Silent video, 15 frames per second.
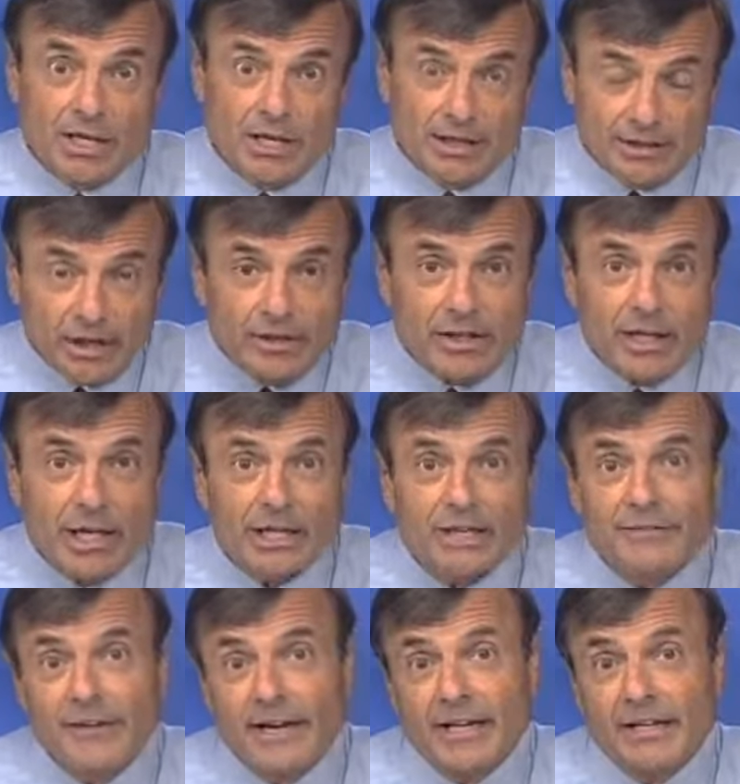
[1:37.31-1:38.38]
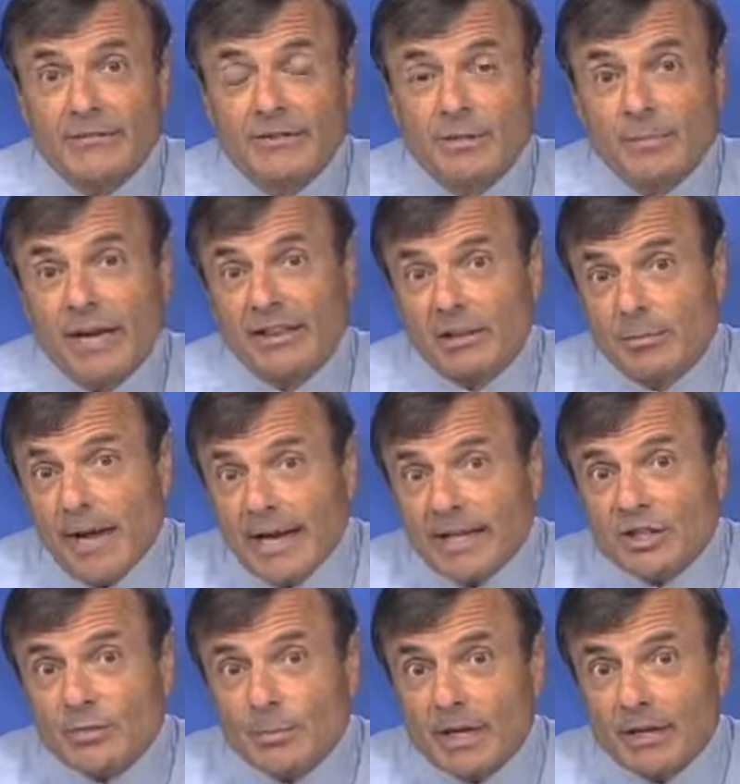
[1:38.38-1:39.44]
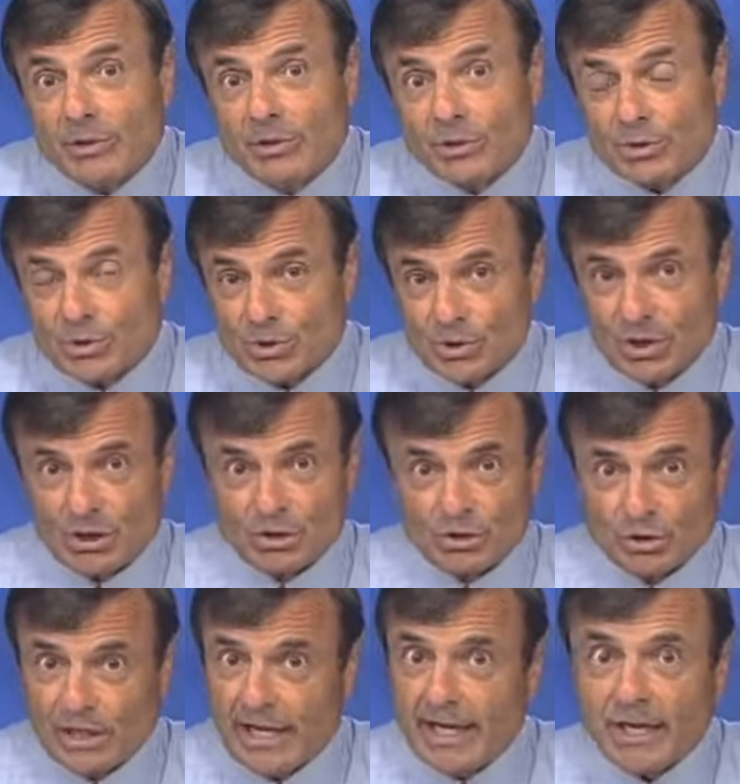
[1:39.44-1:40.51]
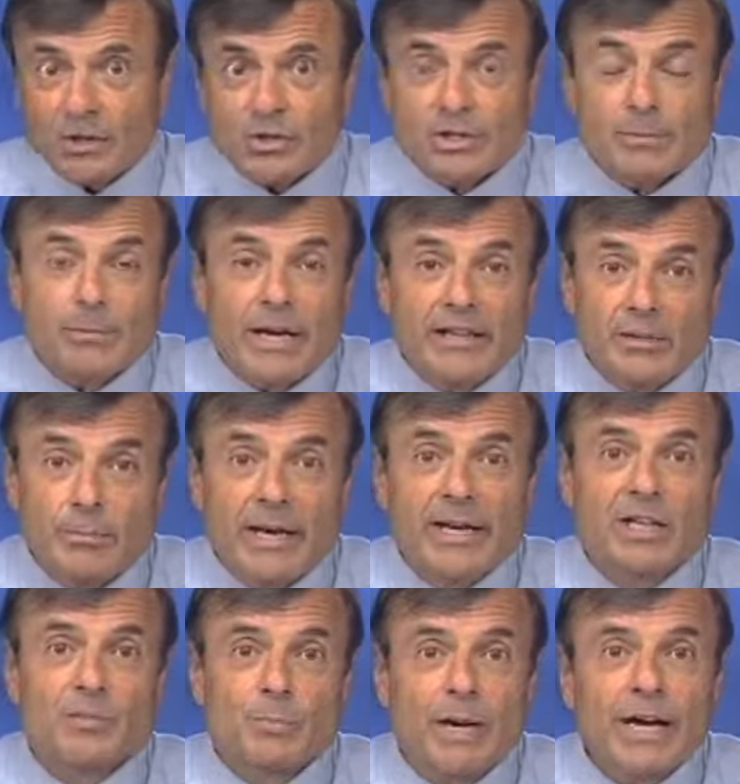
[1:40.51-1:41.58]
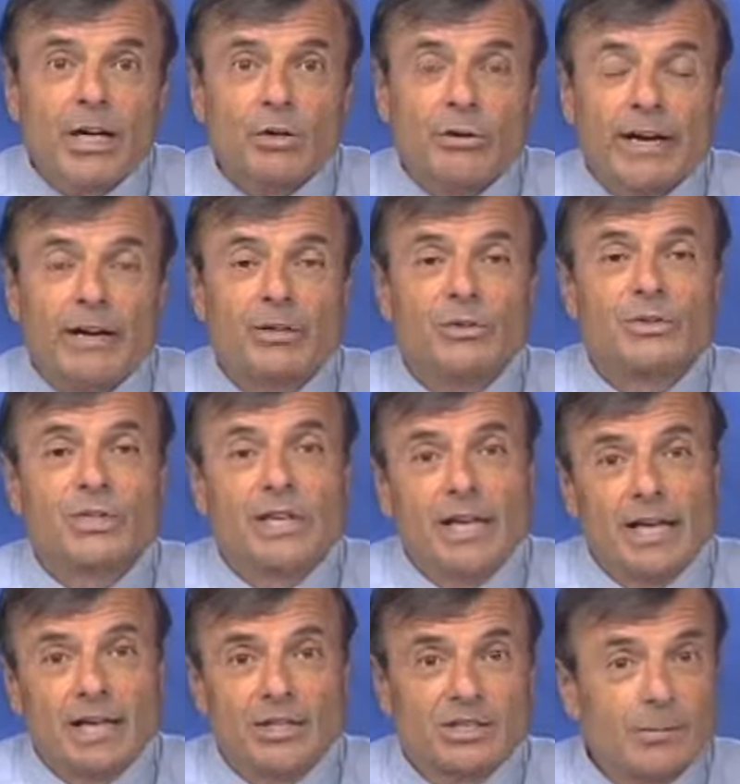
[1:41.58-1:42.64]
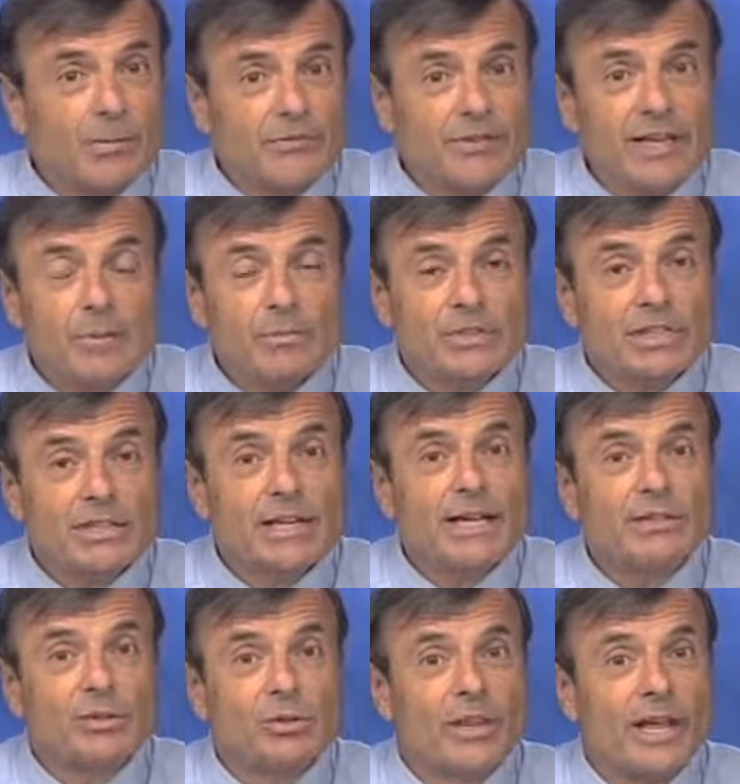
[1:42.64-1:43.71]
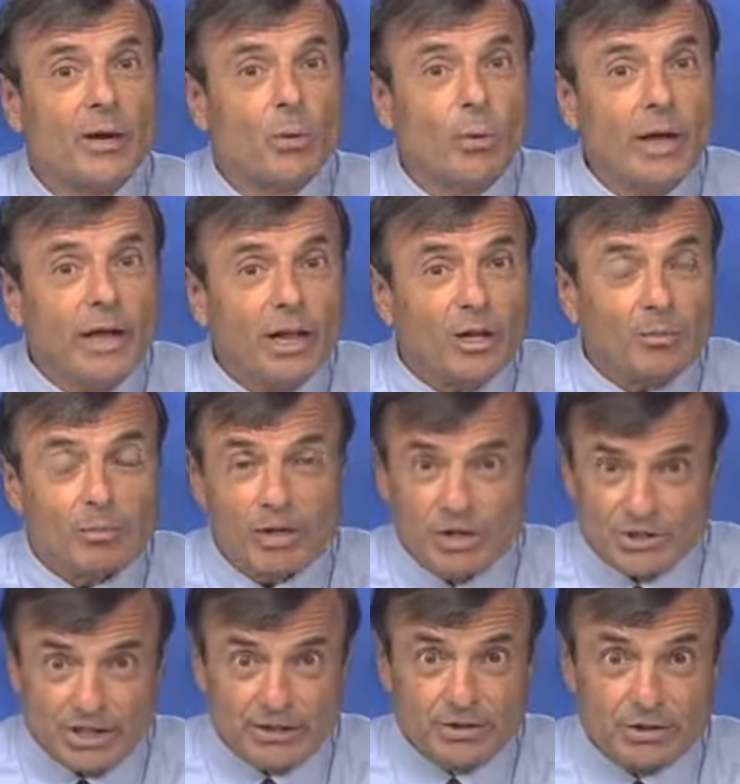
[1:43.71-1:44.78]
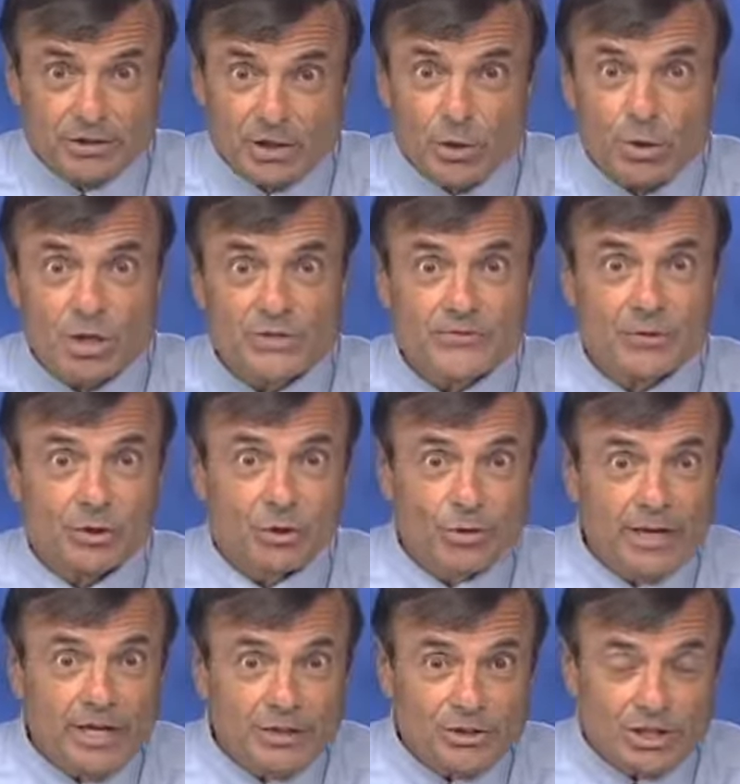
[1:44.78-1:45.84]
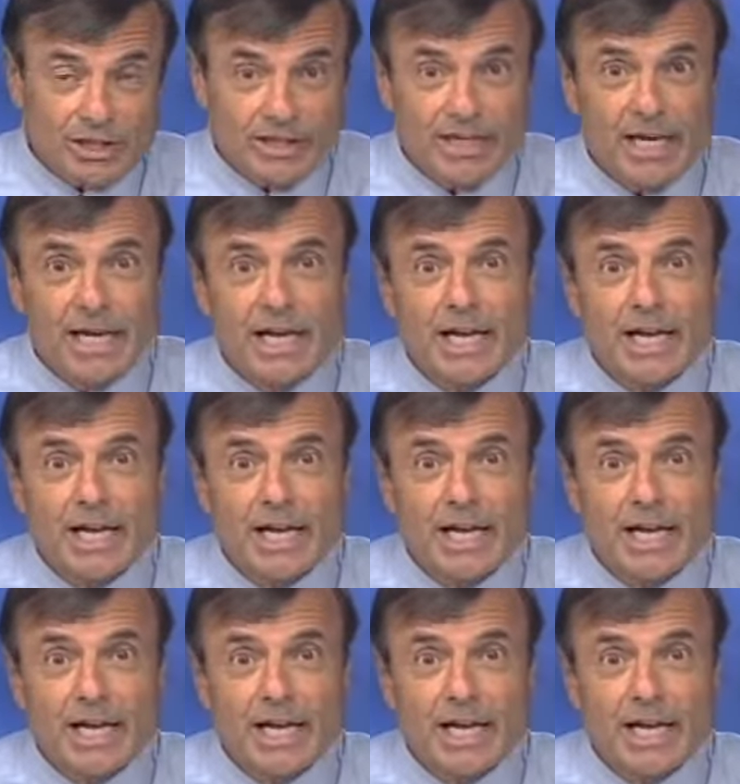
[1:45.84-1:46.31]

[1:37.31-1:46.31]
On the other hand, I've had even mathematics majors, excellent mathematics backgrounds, and some of them did not do that well because they took the course for granted.